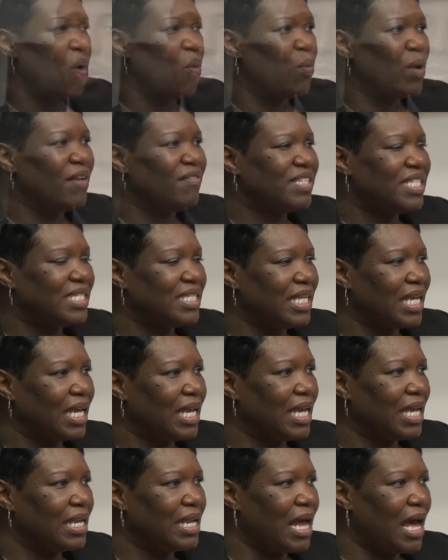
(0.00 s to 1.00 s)
We've
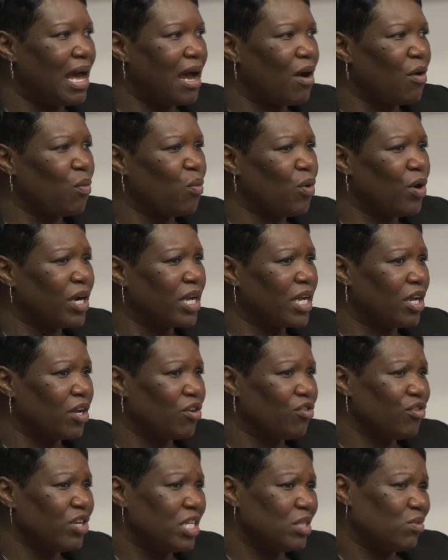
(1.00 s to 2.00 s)
seen our work
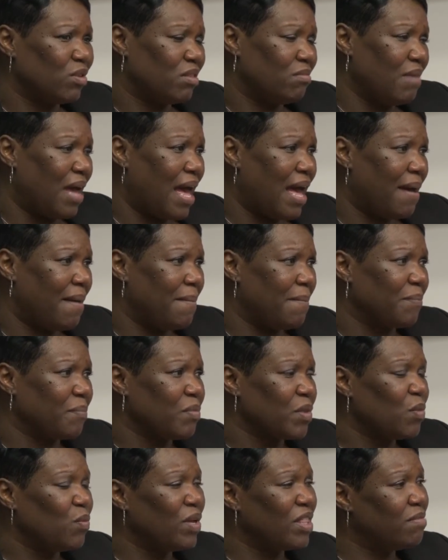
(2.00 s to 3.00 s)
increase
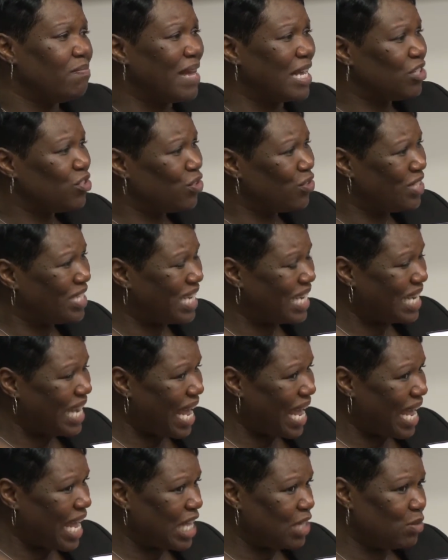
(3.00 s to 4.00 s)
with Metro Teen
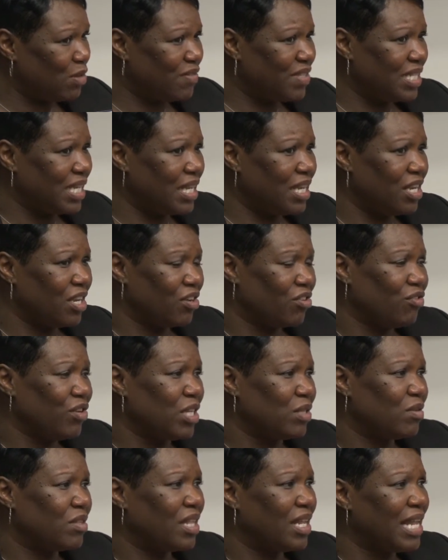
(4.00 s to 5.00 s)
AIDS. We've seen it increase
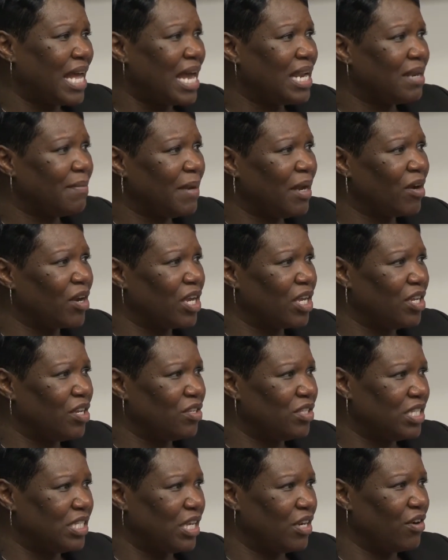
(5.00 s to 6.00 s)
with the Latin America Youth
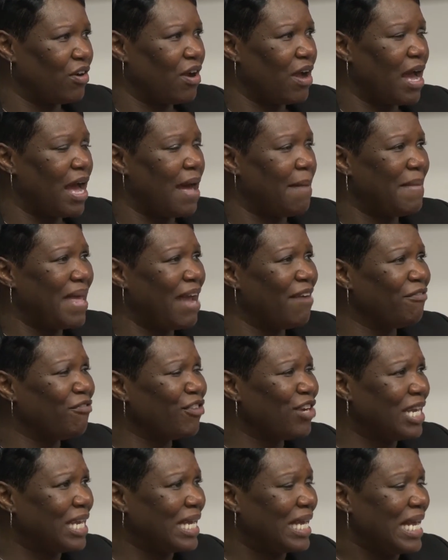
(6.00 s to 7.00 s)
Center.
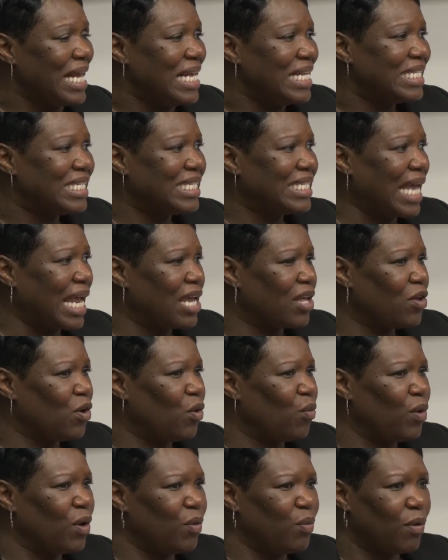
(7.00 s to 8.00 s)
Every cycle
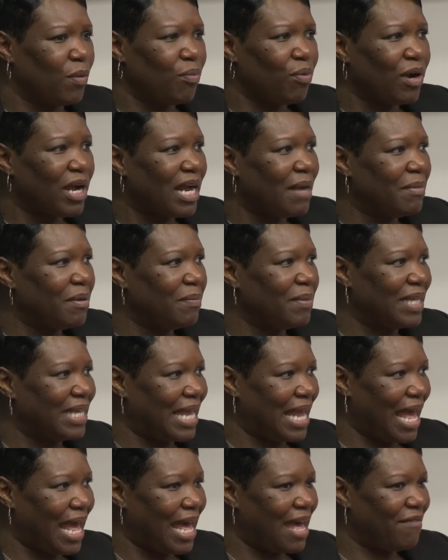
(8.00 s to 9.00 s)
we will probably
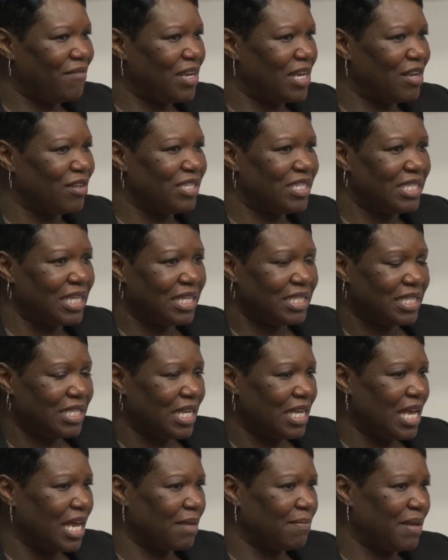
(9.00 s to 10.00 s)
have 60
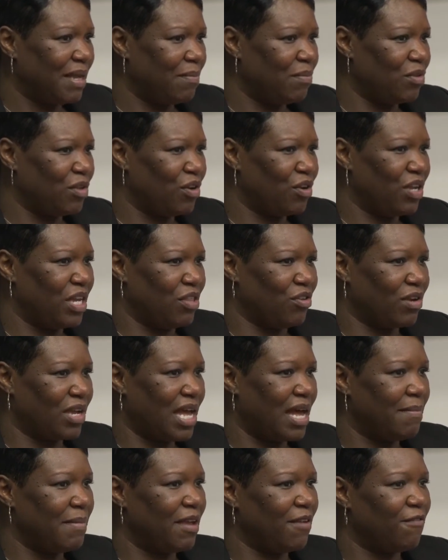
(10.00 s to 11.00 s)
young people that are either
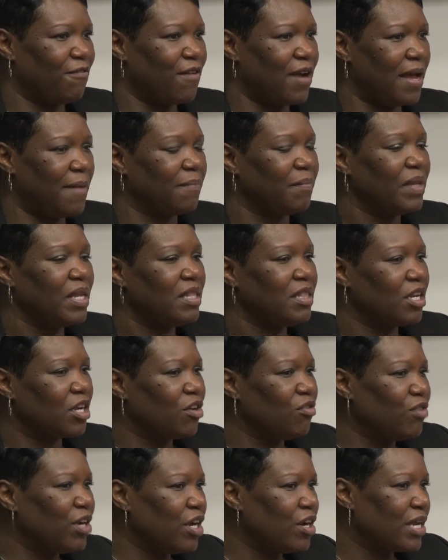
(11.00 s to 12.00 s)
coming from the
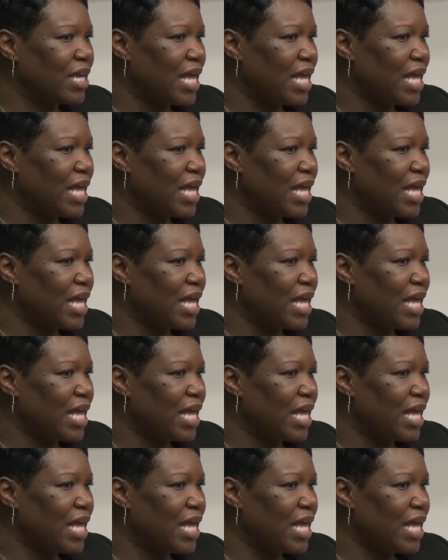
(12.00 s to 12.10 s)
Career